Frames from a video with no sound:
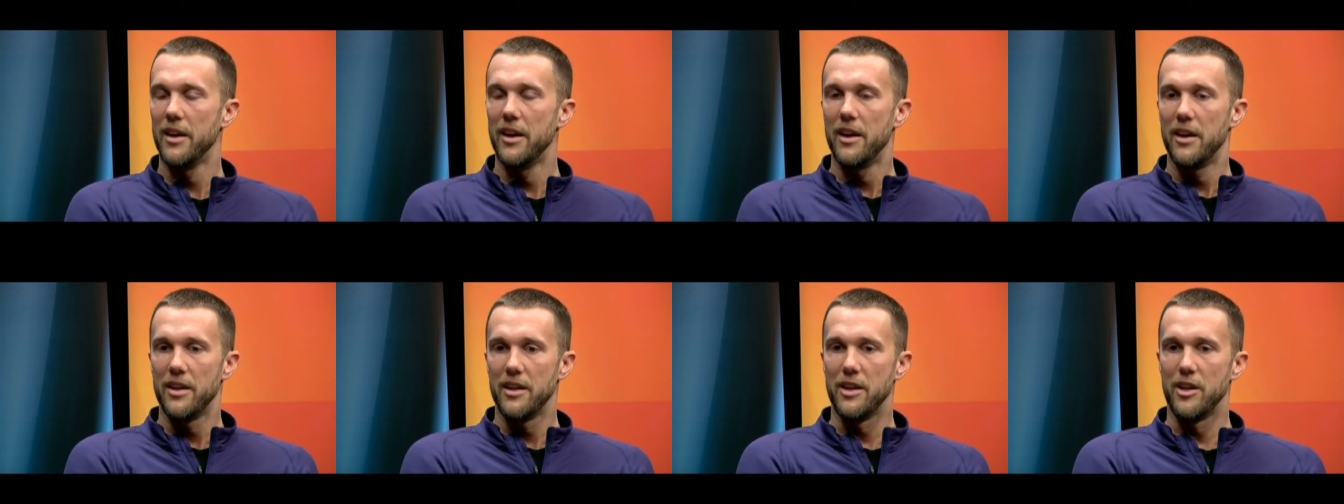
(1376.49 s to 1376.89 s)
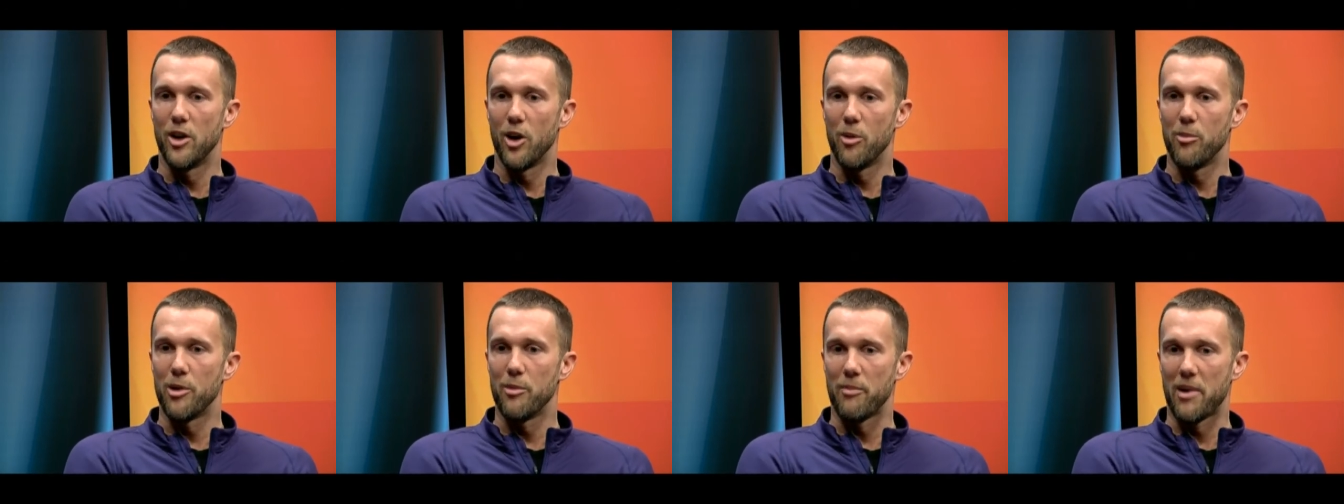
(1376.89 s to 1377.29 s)
That's right. You
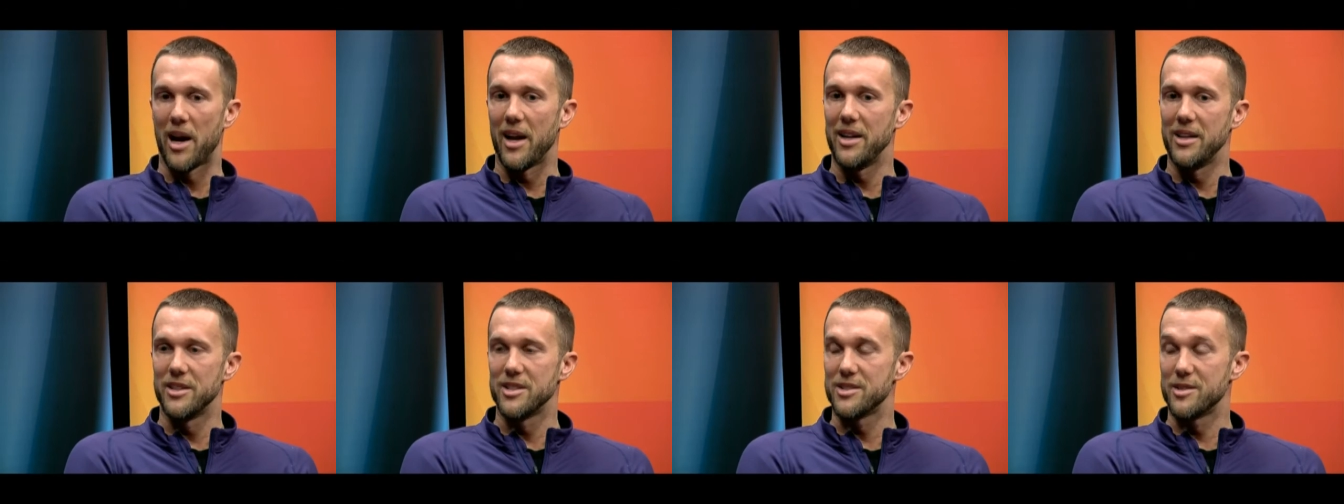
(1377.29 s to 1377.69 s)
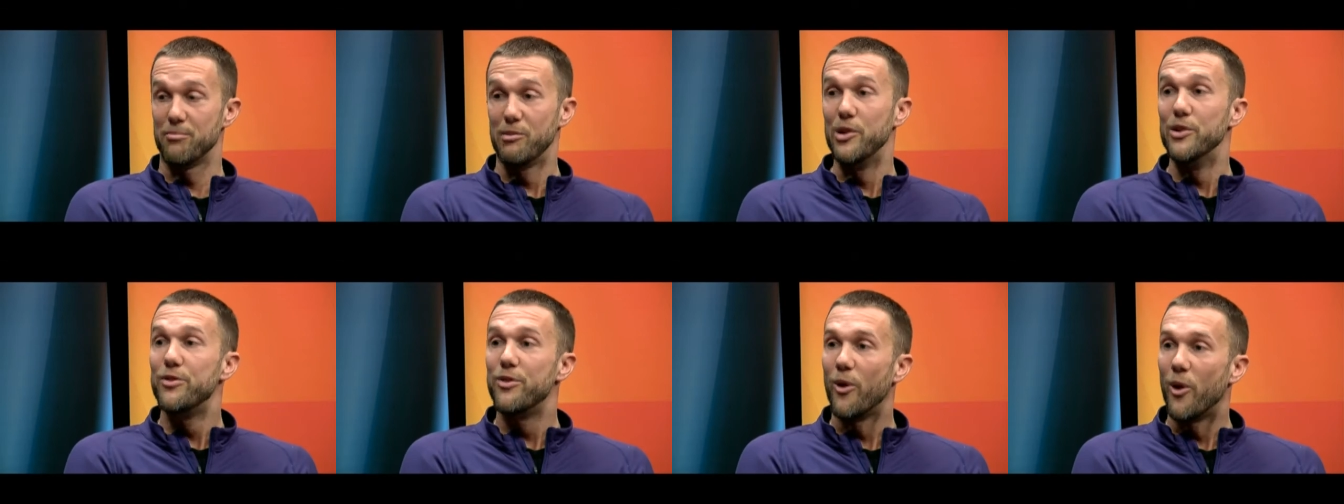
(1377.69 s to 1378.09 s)
know, but mine is
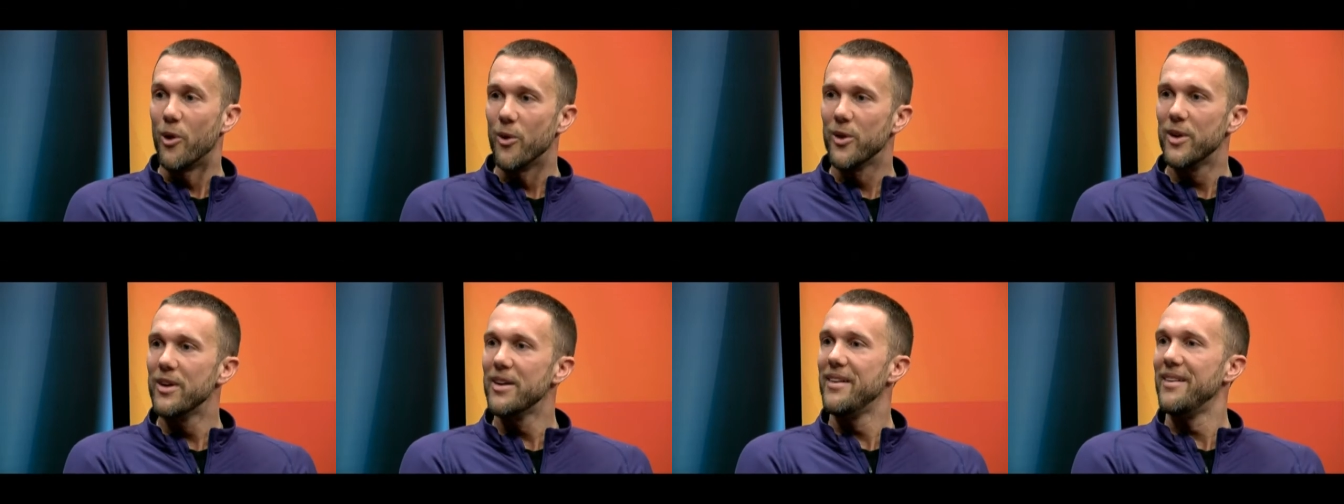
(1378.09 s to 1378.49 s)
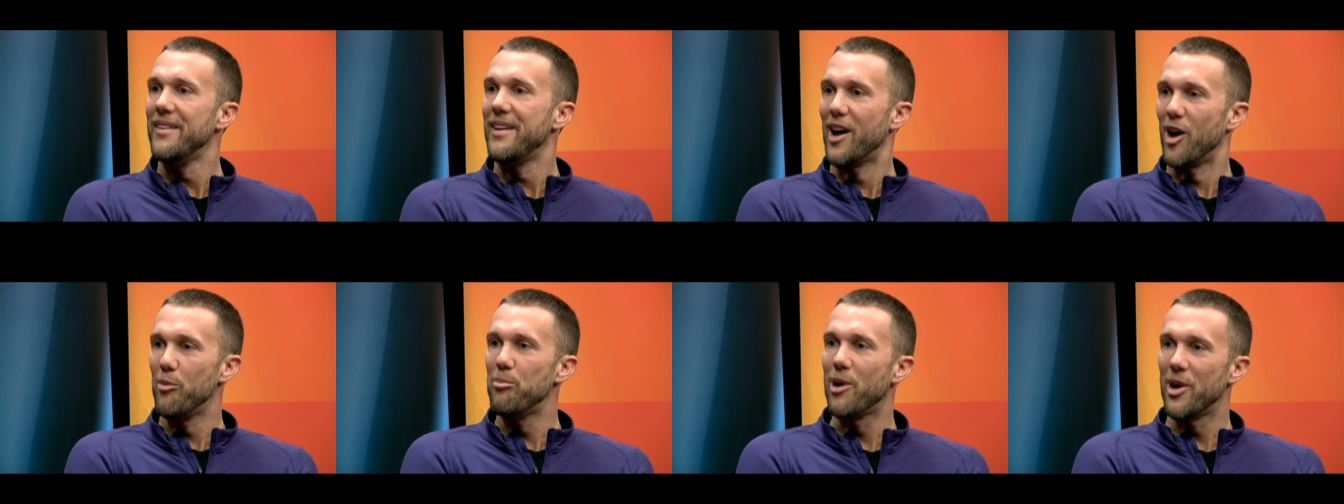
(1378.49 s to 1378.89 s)
move forward That's
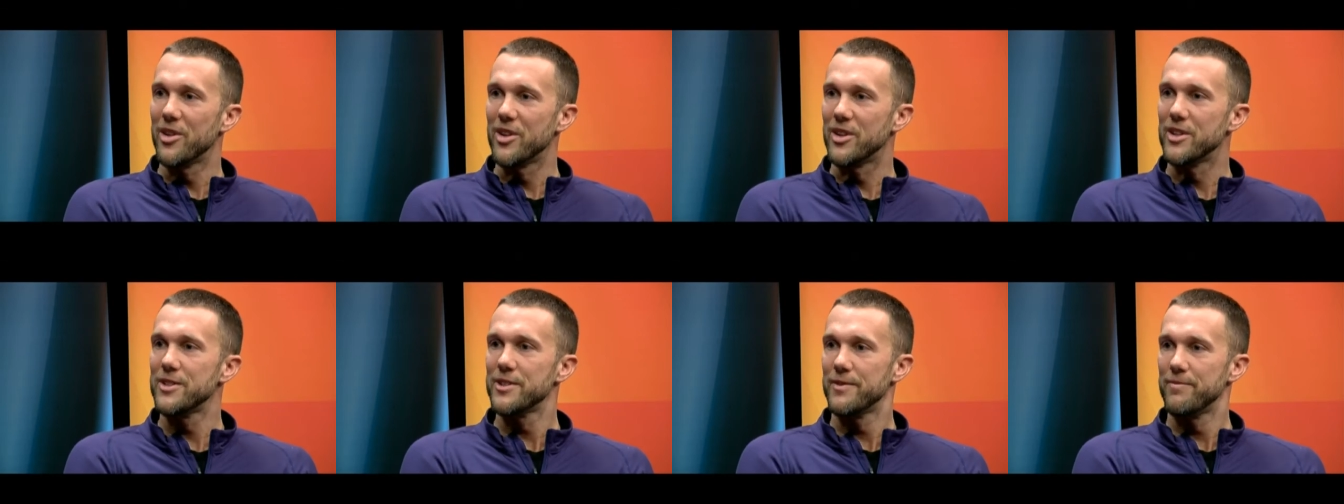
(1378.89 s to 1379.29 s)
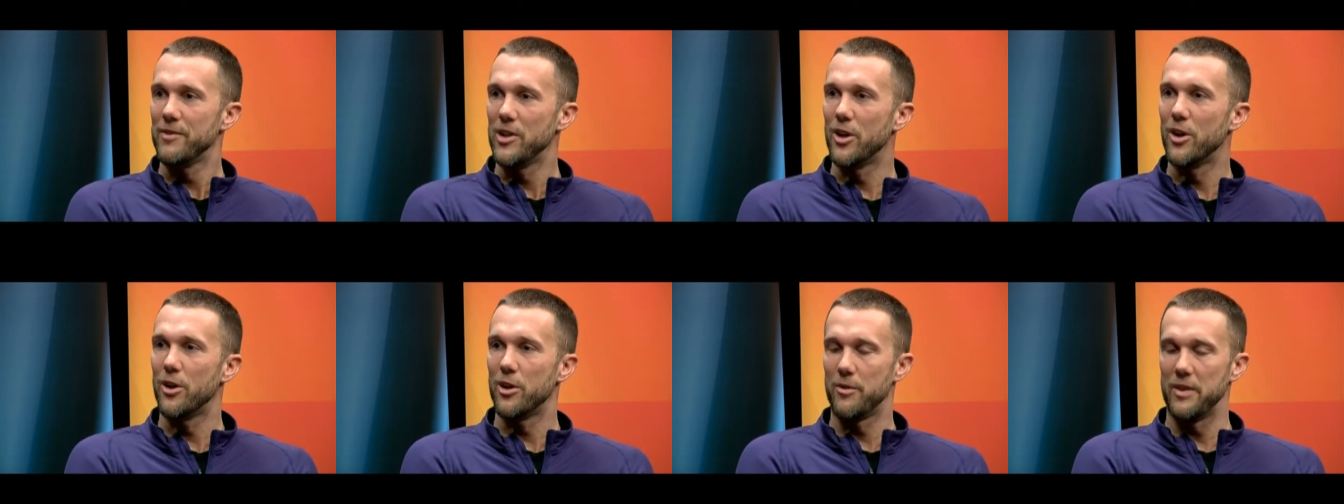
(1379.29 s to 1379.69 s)
and help you others. It.
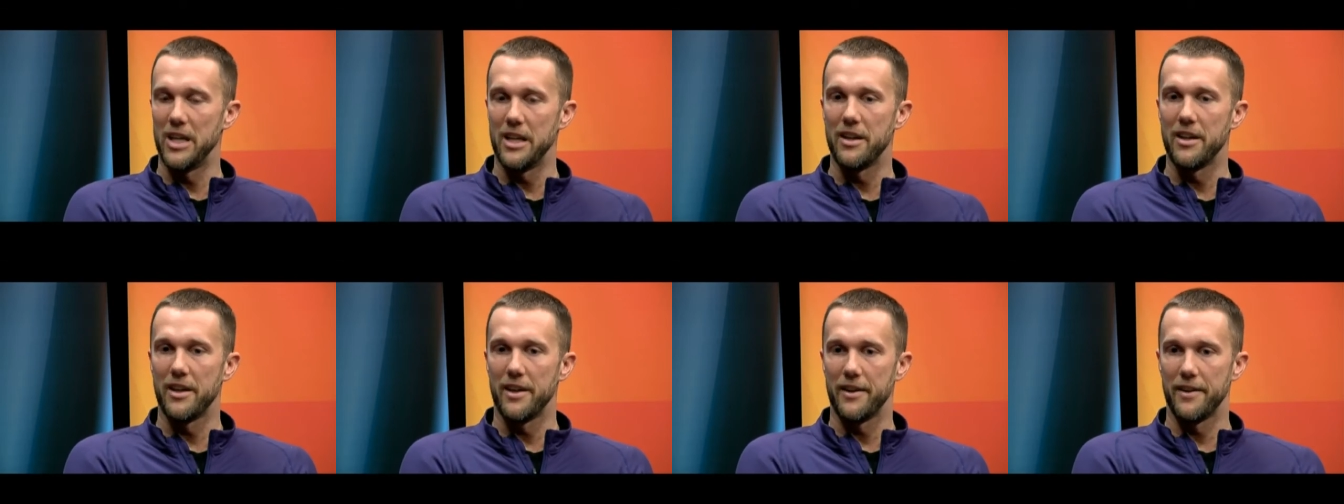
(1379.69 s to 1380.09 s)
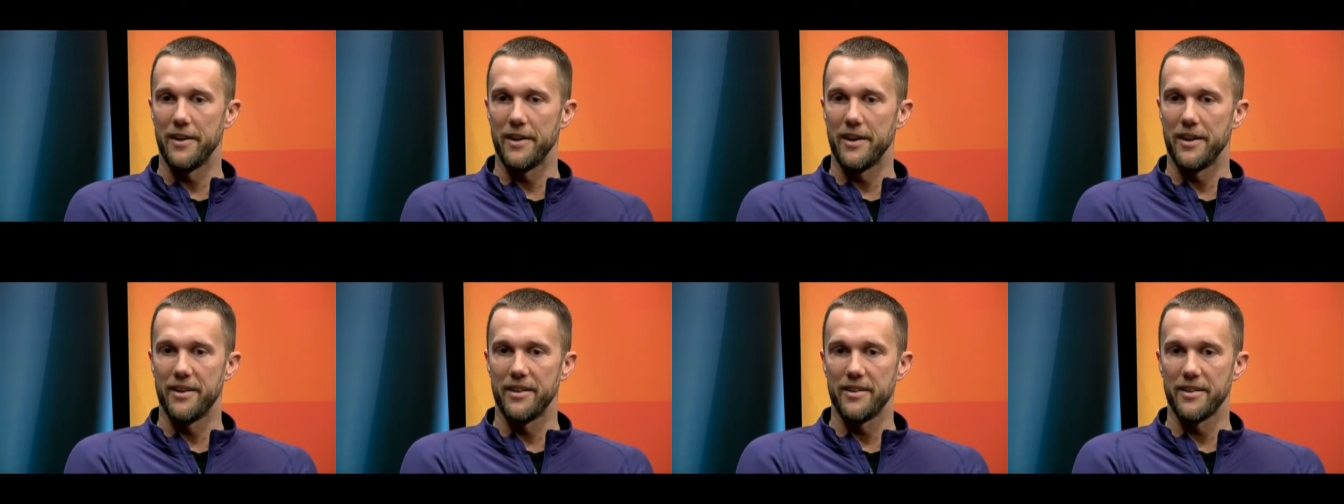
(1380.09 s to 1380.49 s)
You know what I mean? Yeah. And and
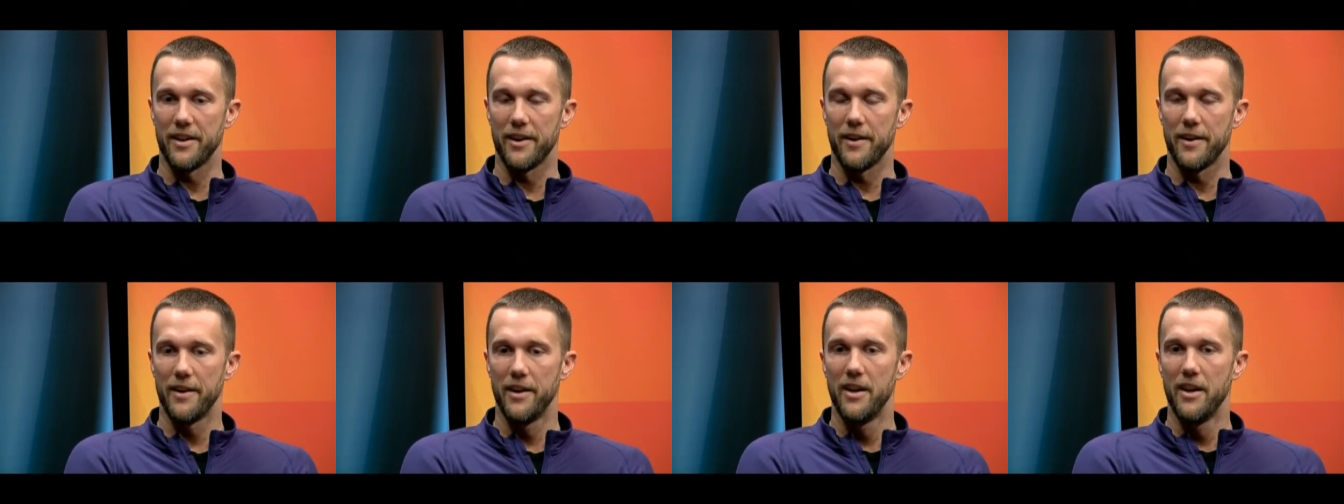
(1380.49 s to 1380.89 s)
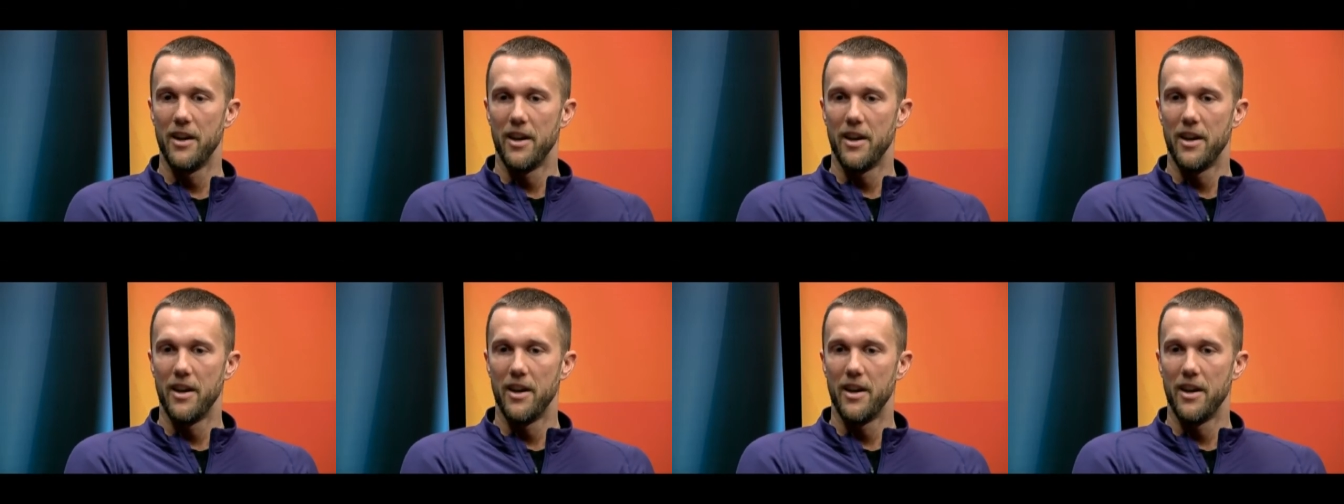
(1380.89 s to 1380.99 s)
and, uh,